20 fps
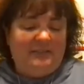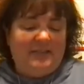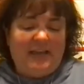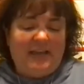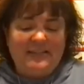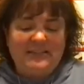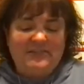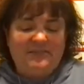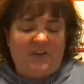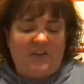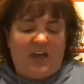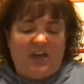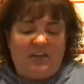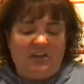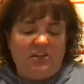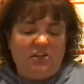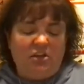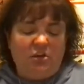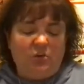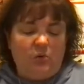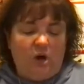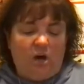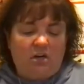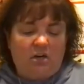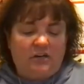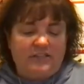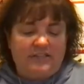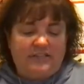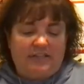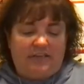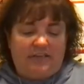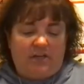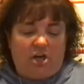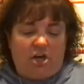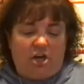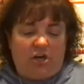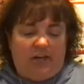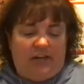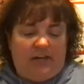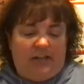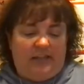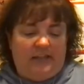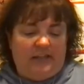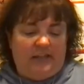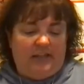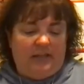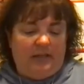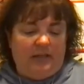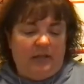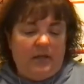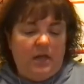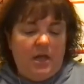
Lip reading: That's fine. A little water isn't going to hurt anything.